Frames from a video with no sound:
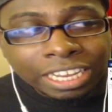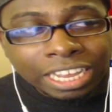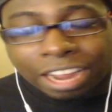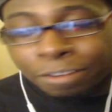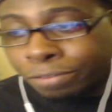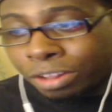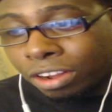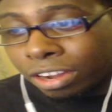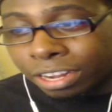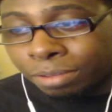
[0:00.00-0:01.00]
I vlog
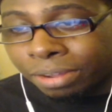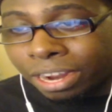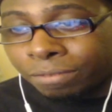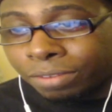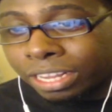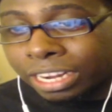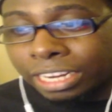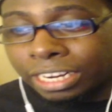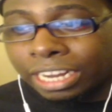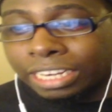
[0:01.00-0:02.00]
on it, but I feel like
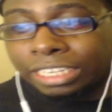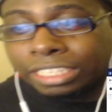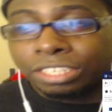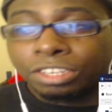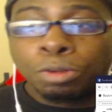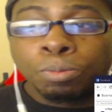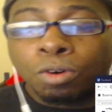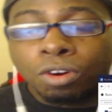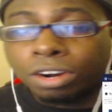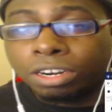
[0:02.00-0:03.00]
I need to do more.